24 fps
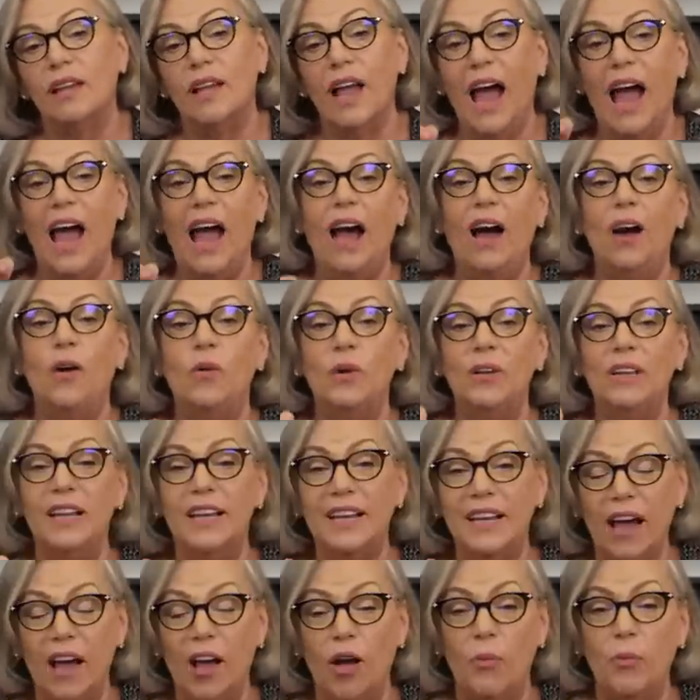how will
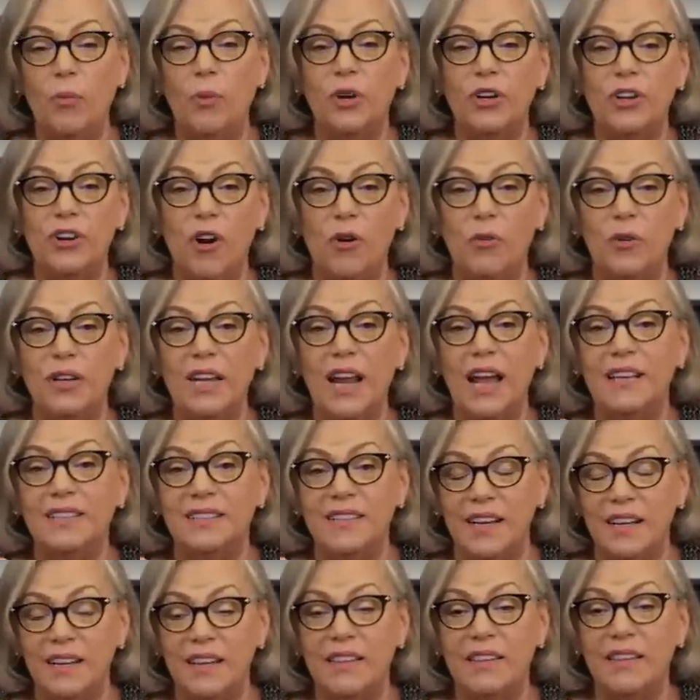it help when no one has
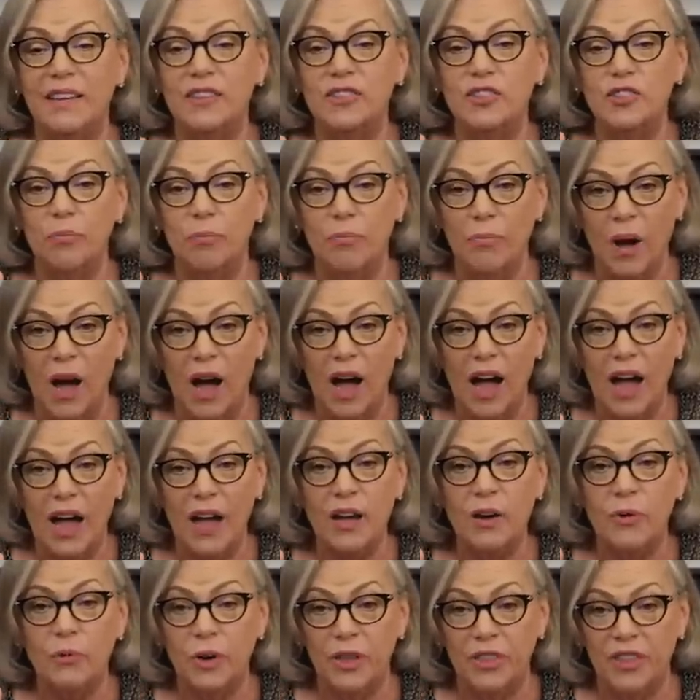anything to
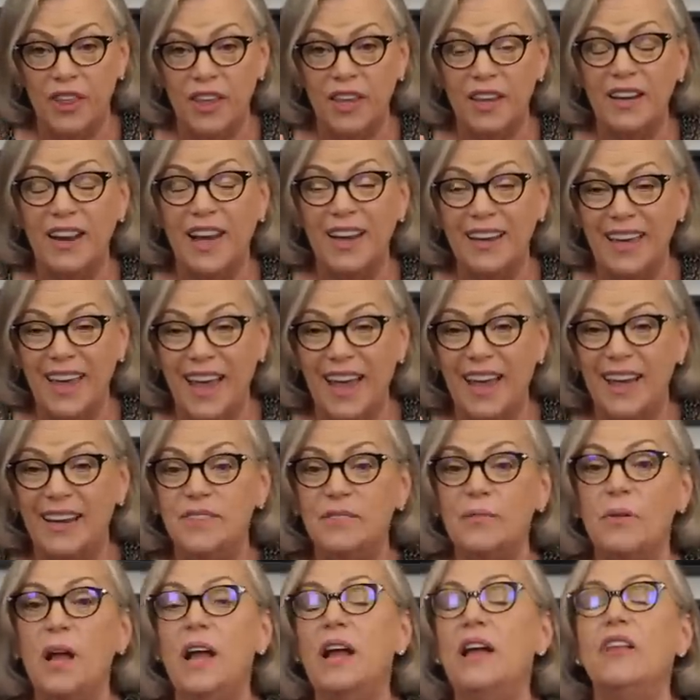buy with it?
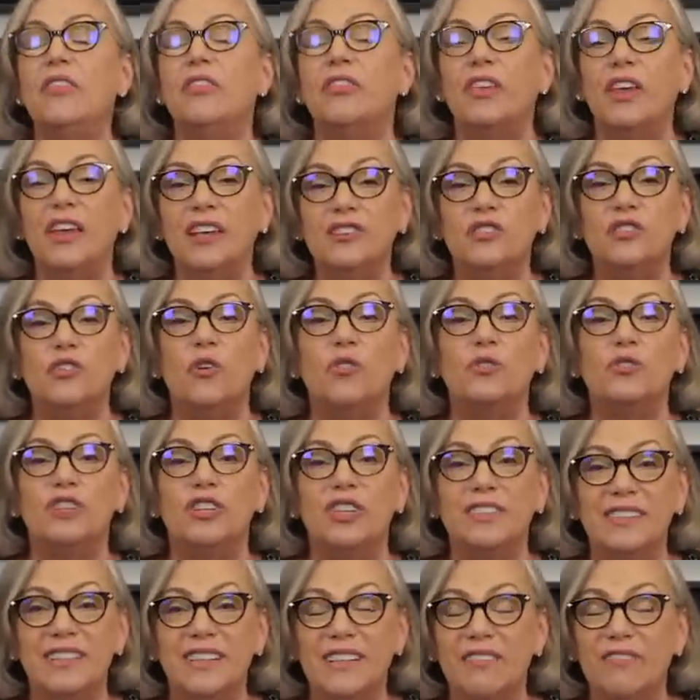Again, things don't
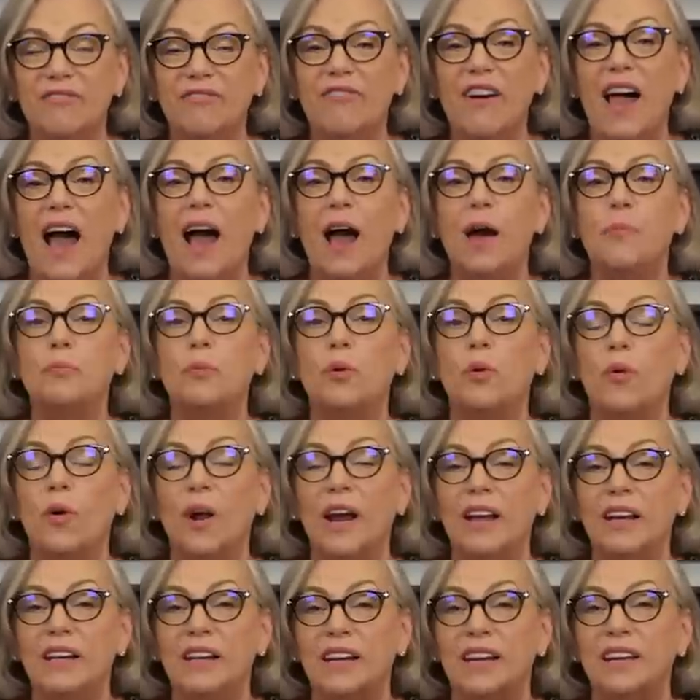just
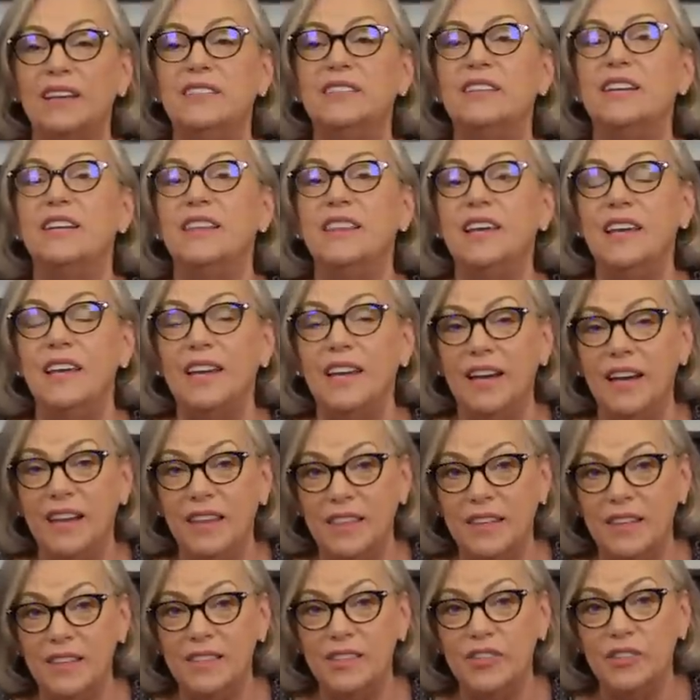evaporate into the
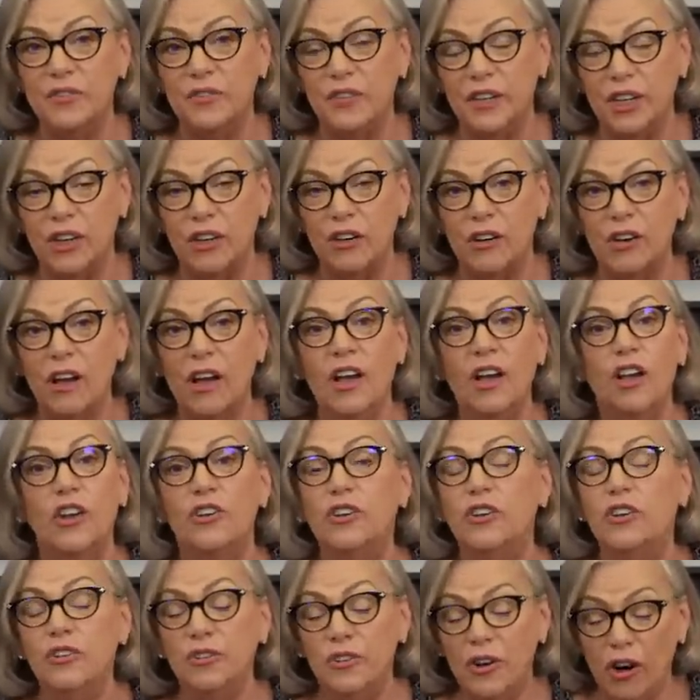ethosphere.
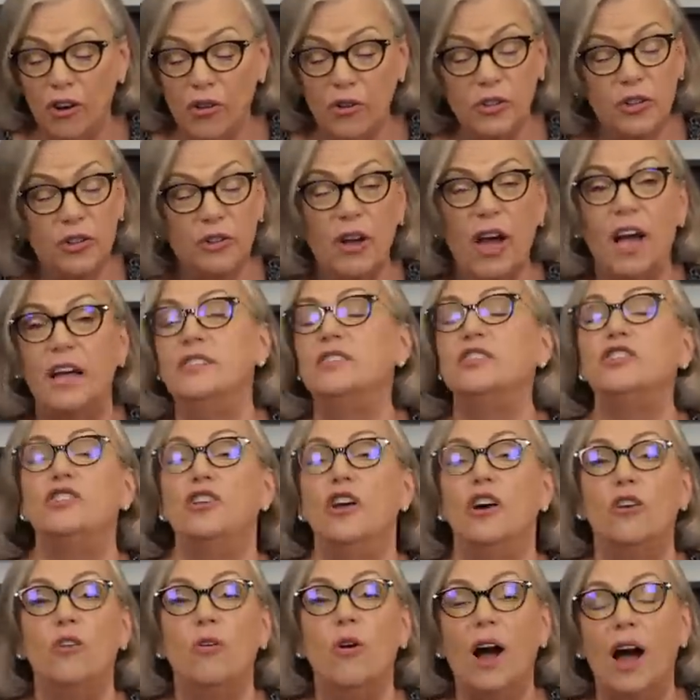You know, you guys
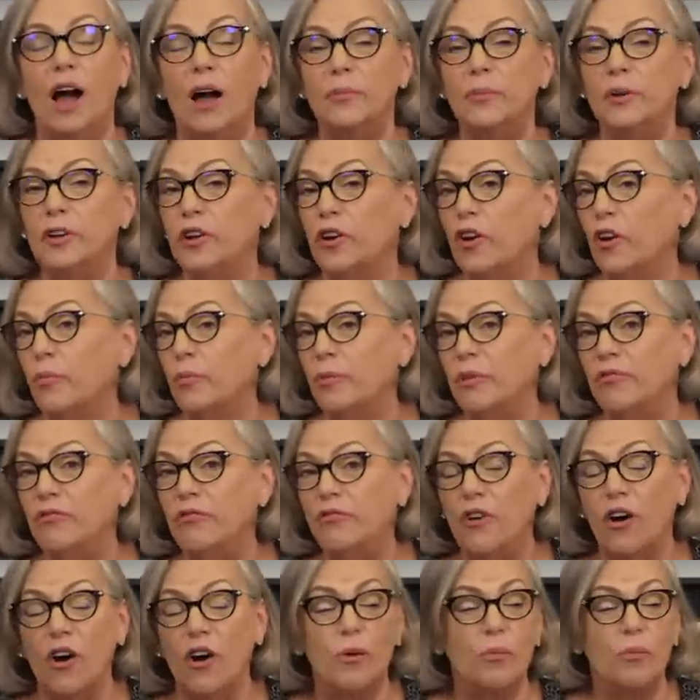know I'm an urban
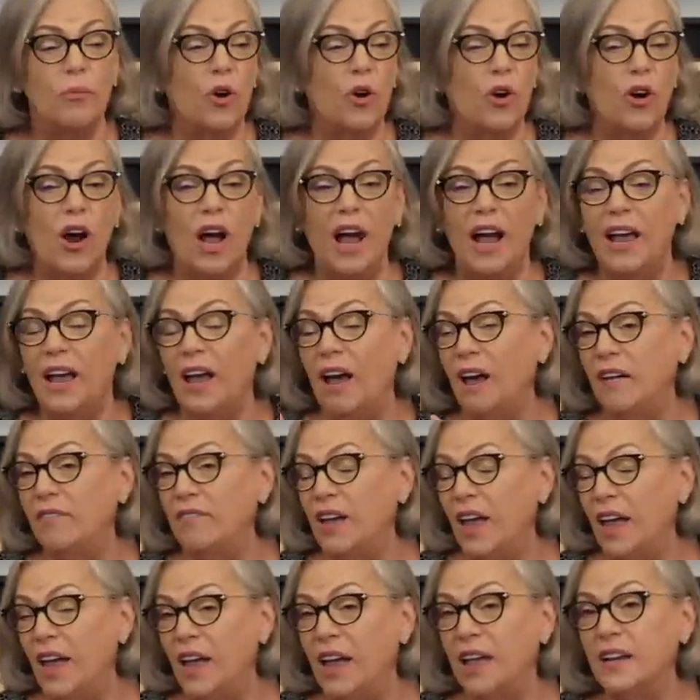farmer. I have
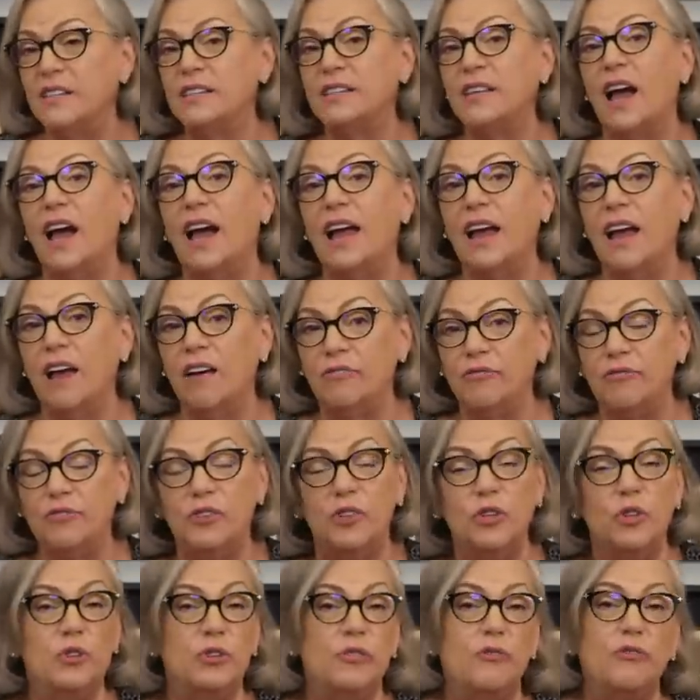eggs. I have
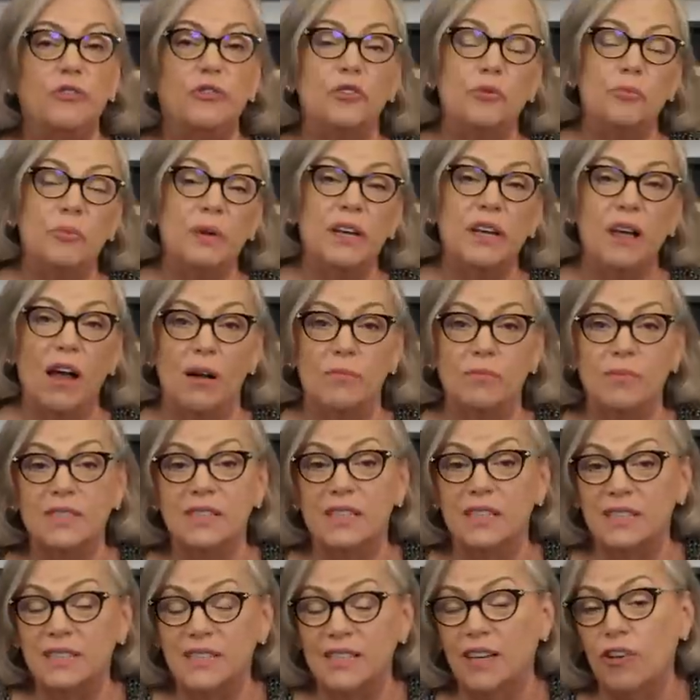food. Food becomes
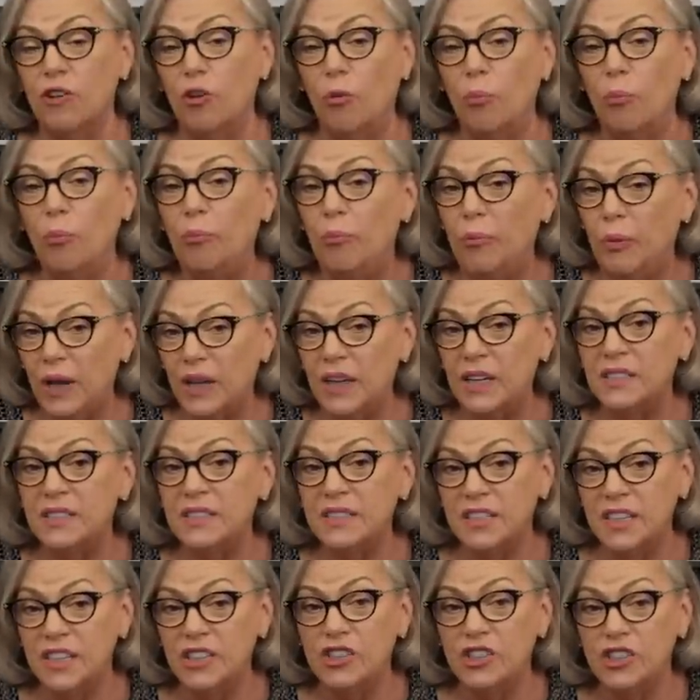the single
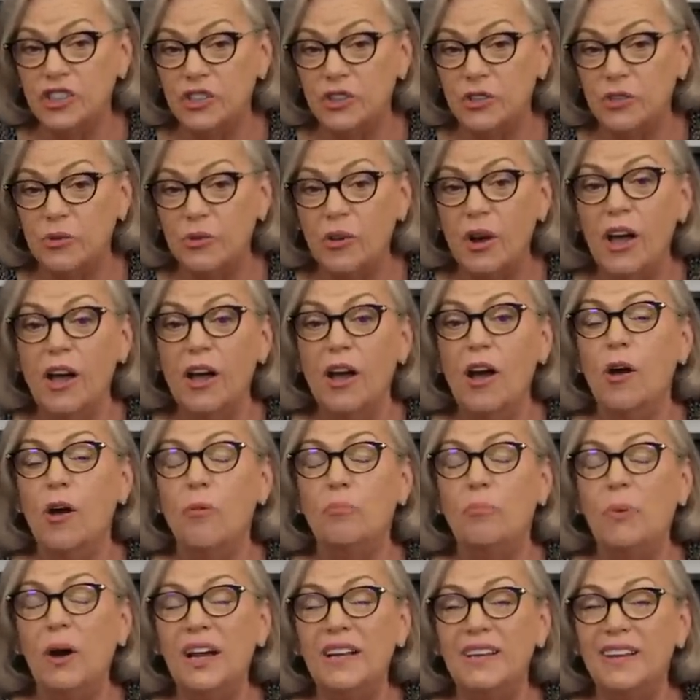biggest issue.
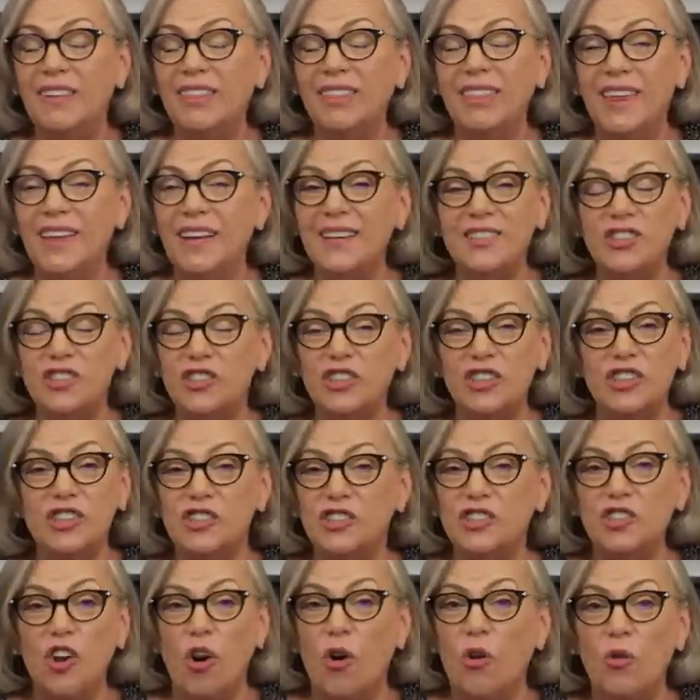But things
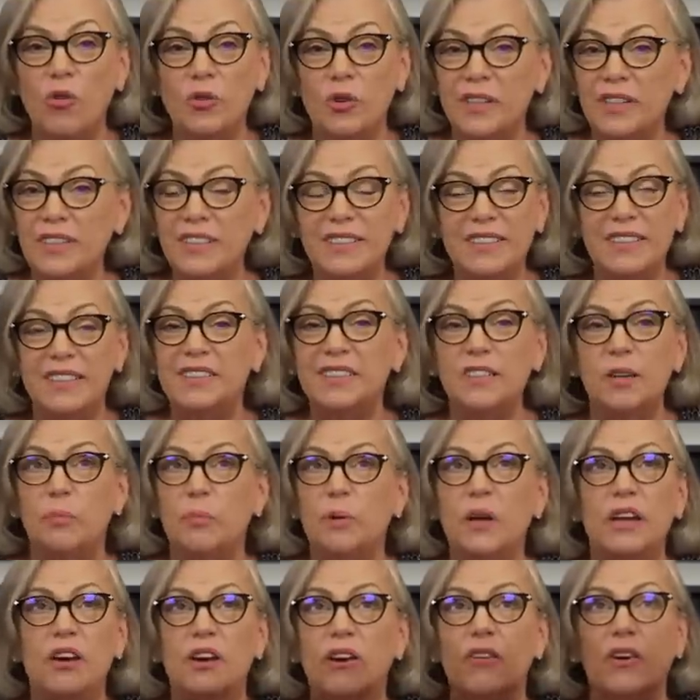just don't
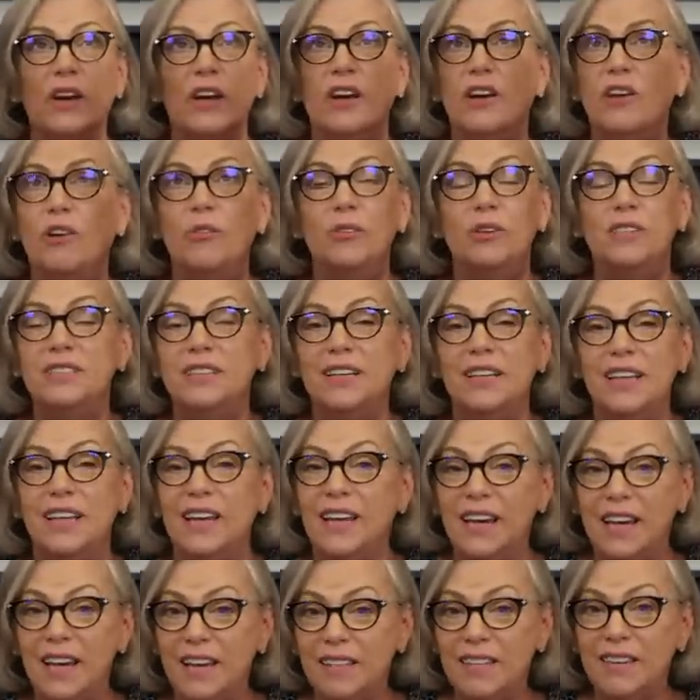disappear and go into the
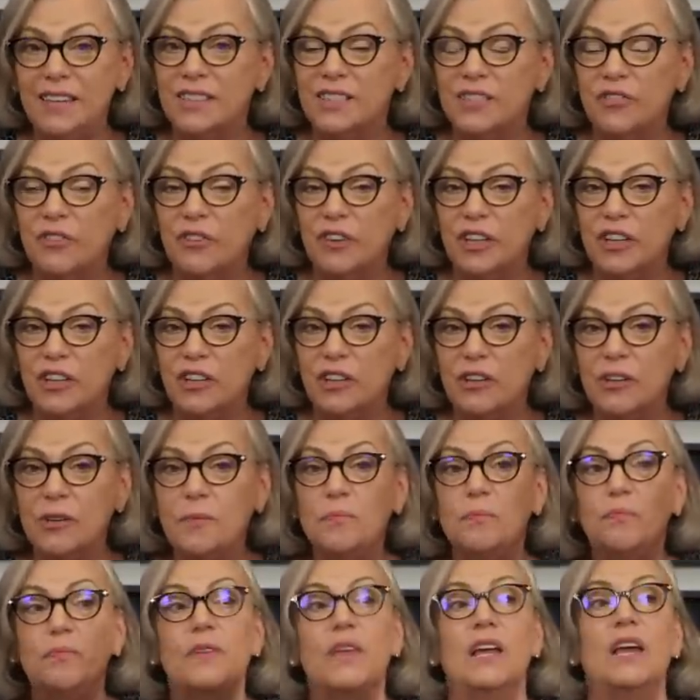ethosphere.
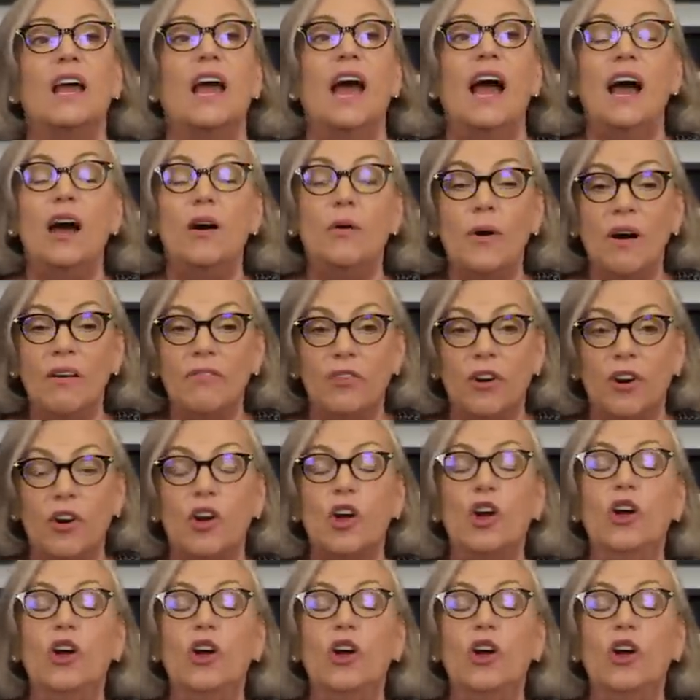However,